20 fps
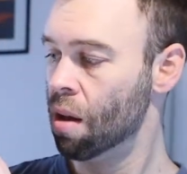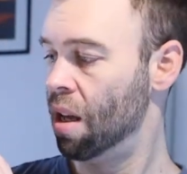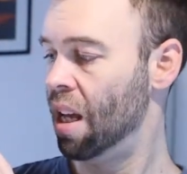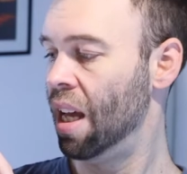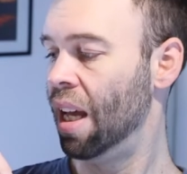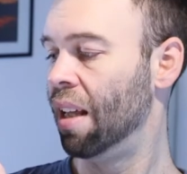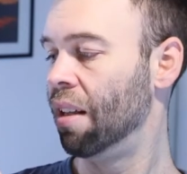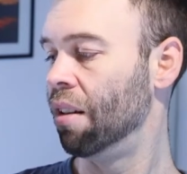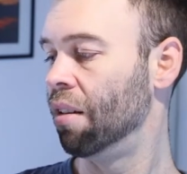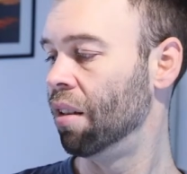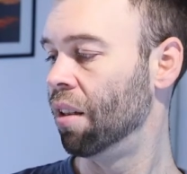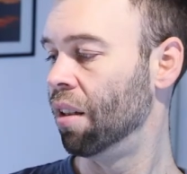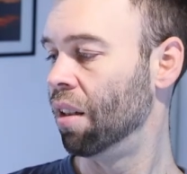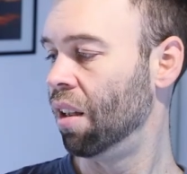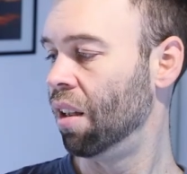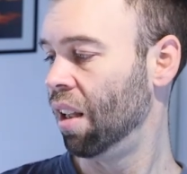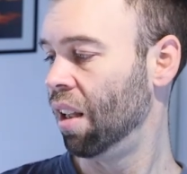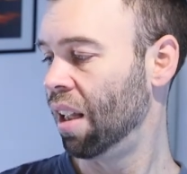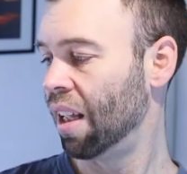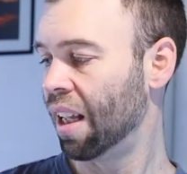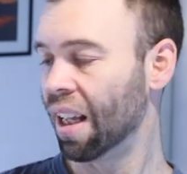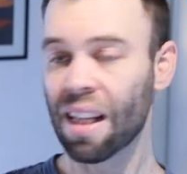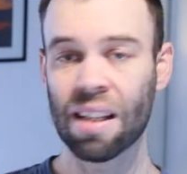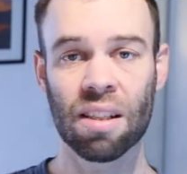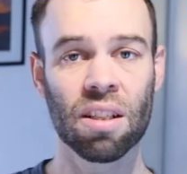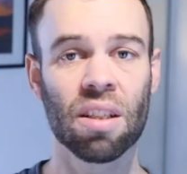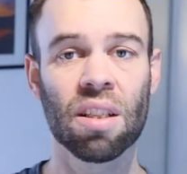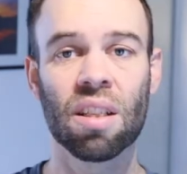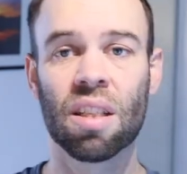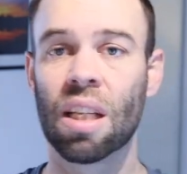And it
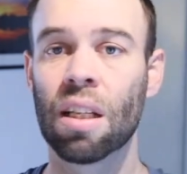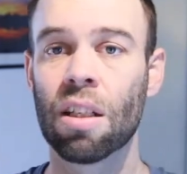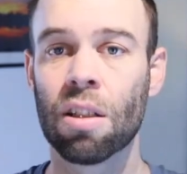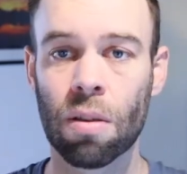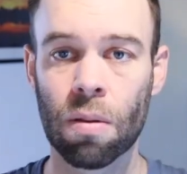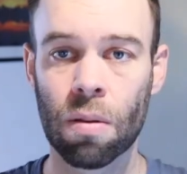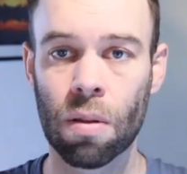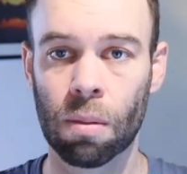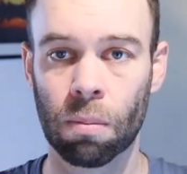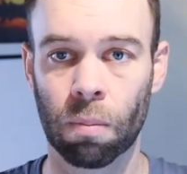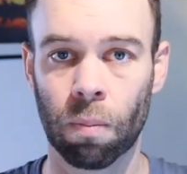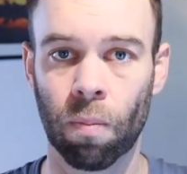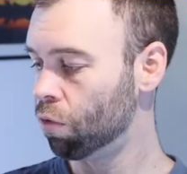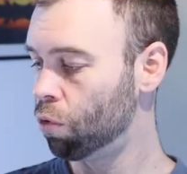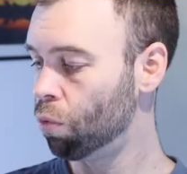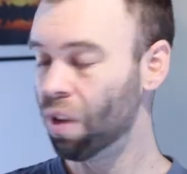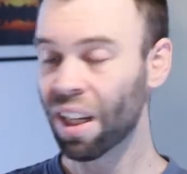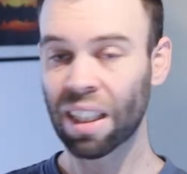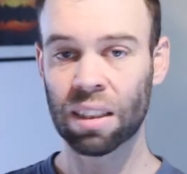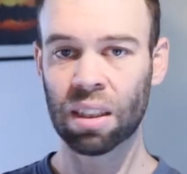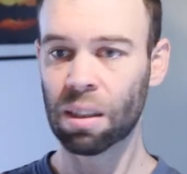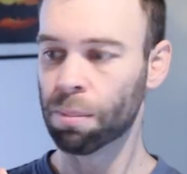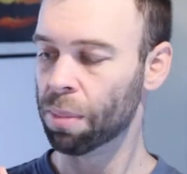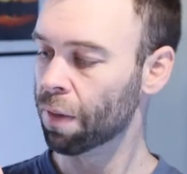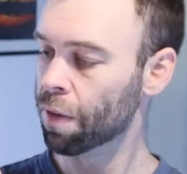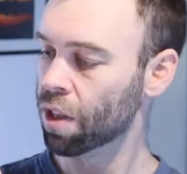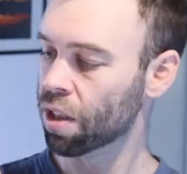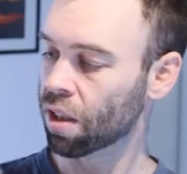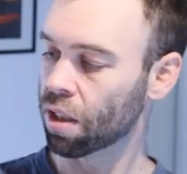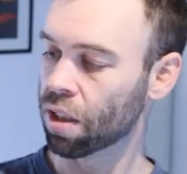just sticks to them directly
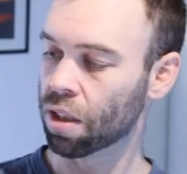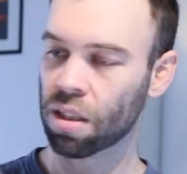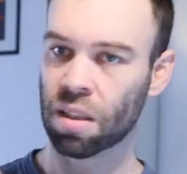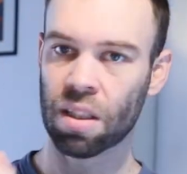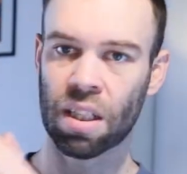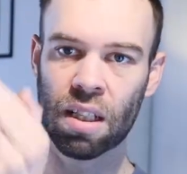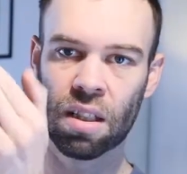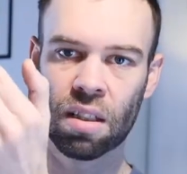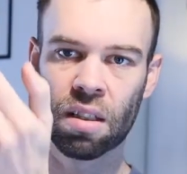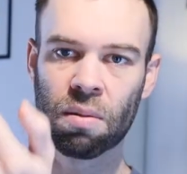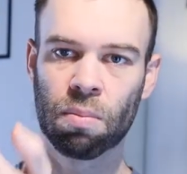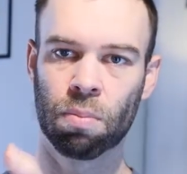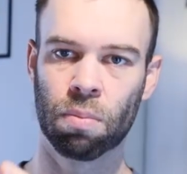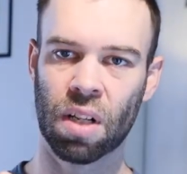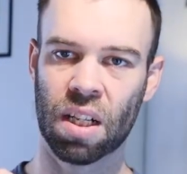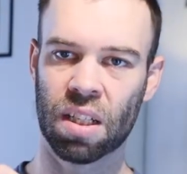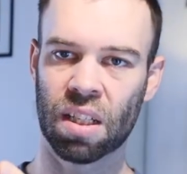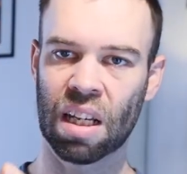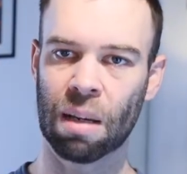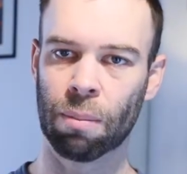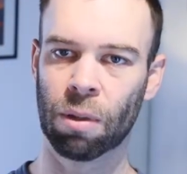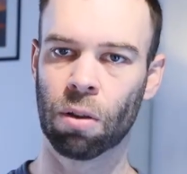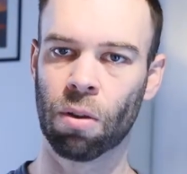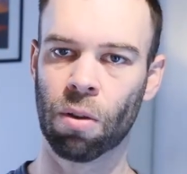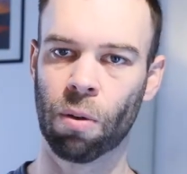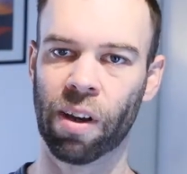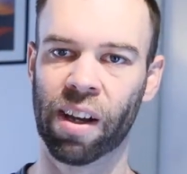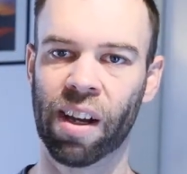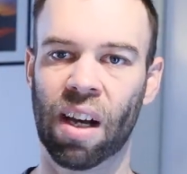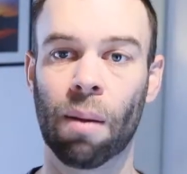above these, like you can see it's it's coming all
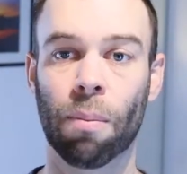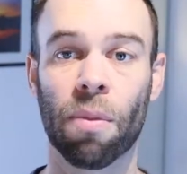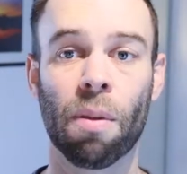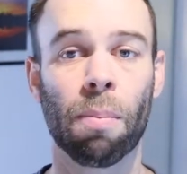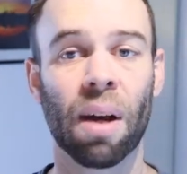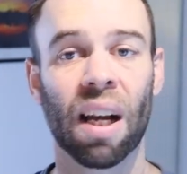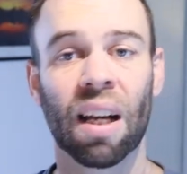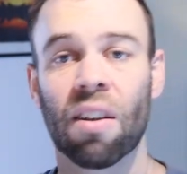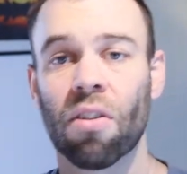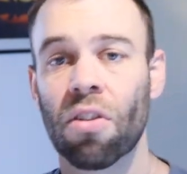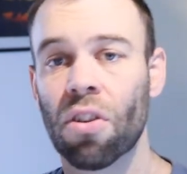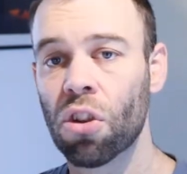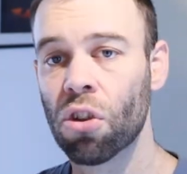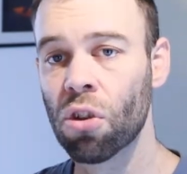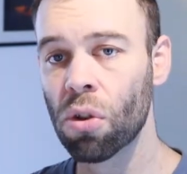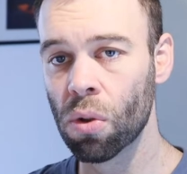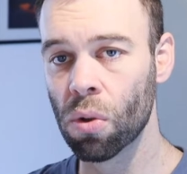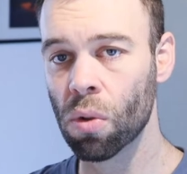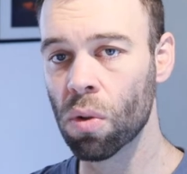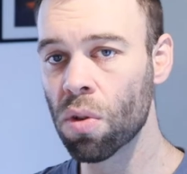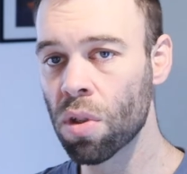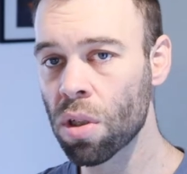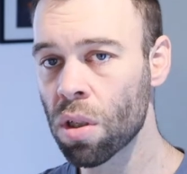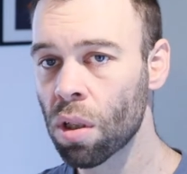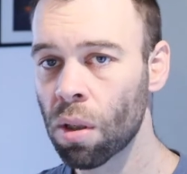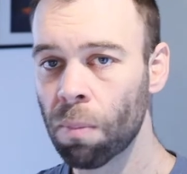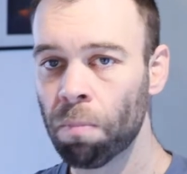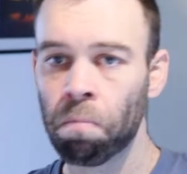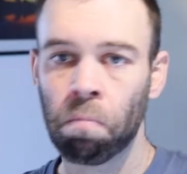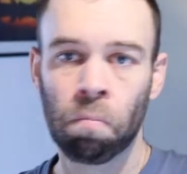the way up the back of the shoes
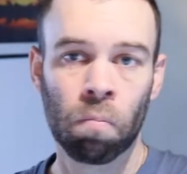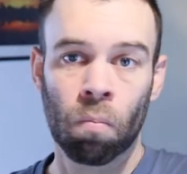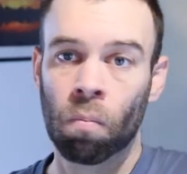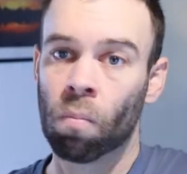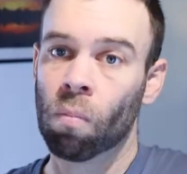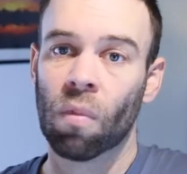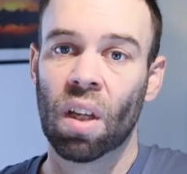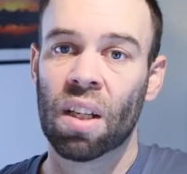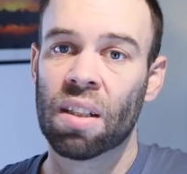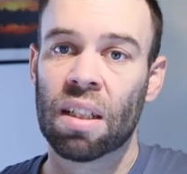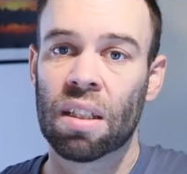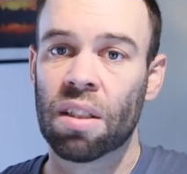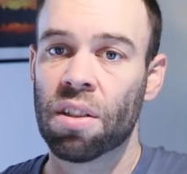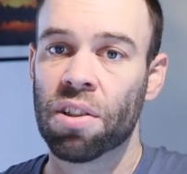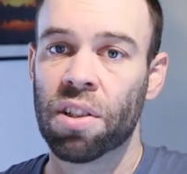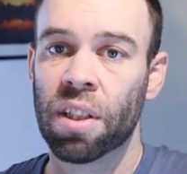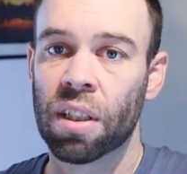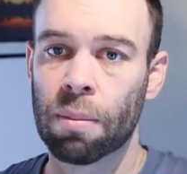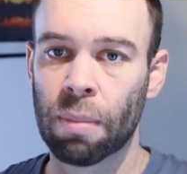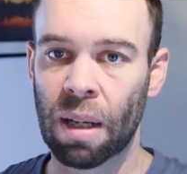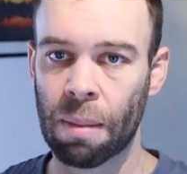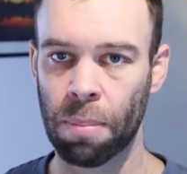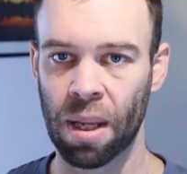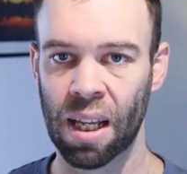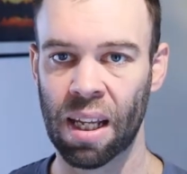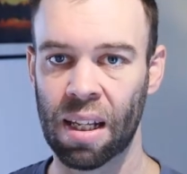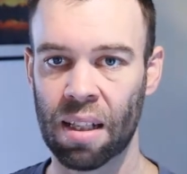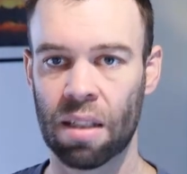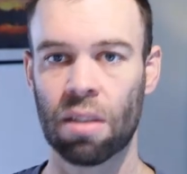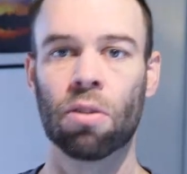it doesn't stick to my
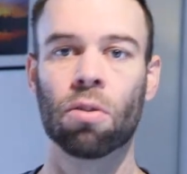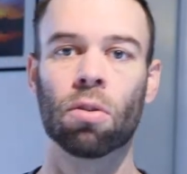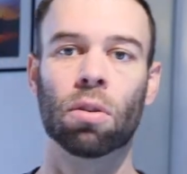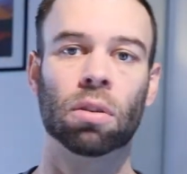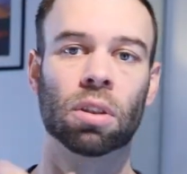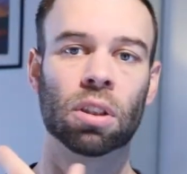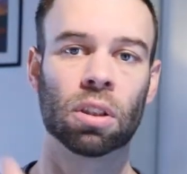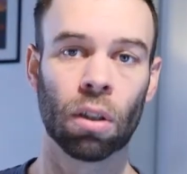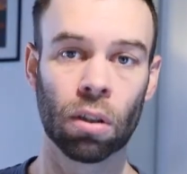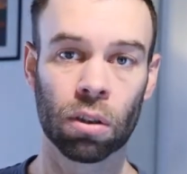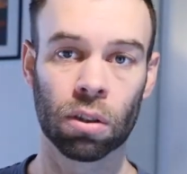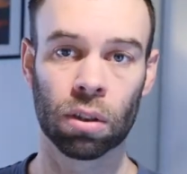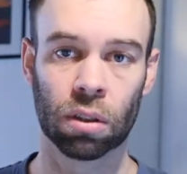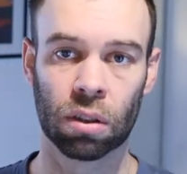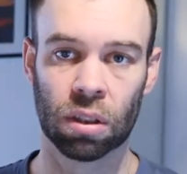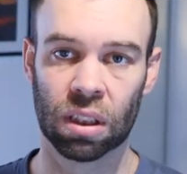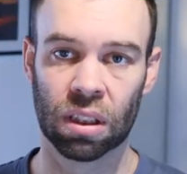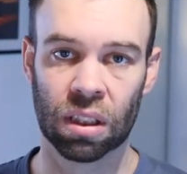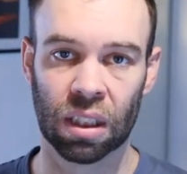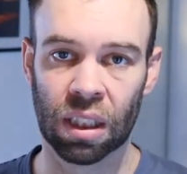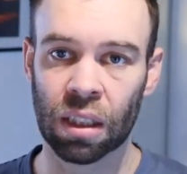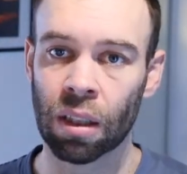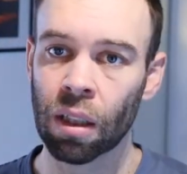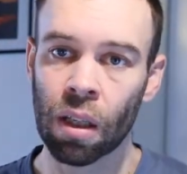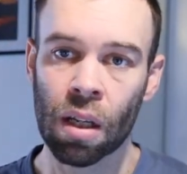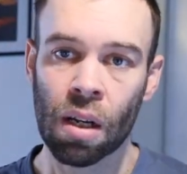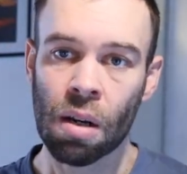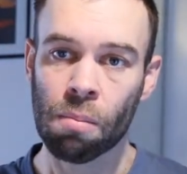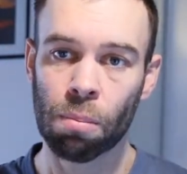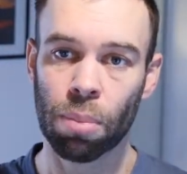pants or socks or anything
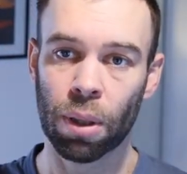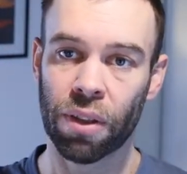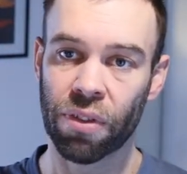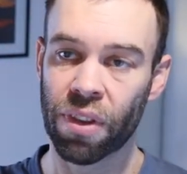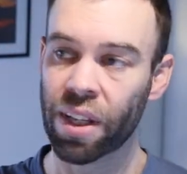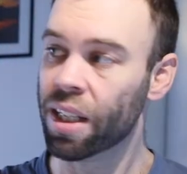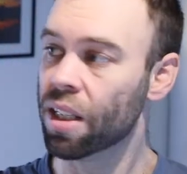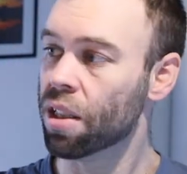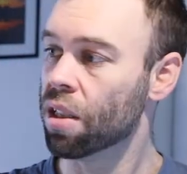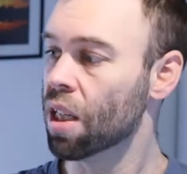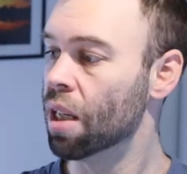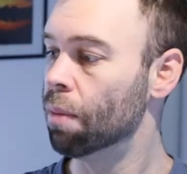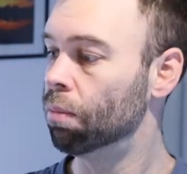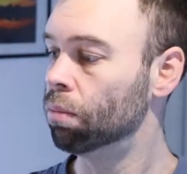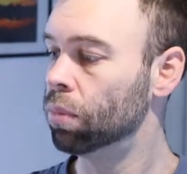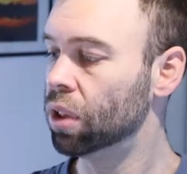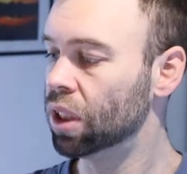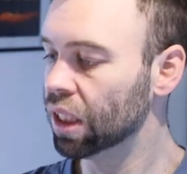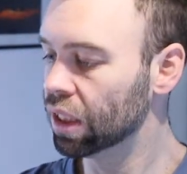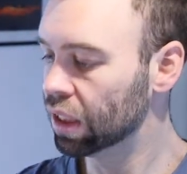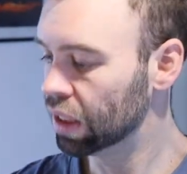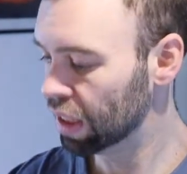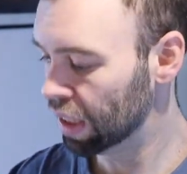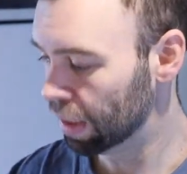but these yep sticks to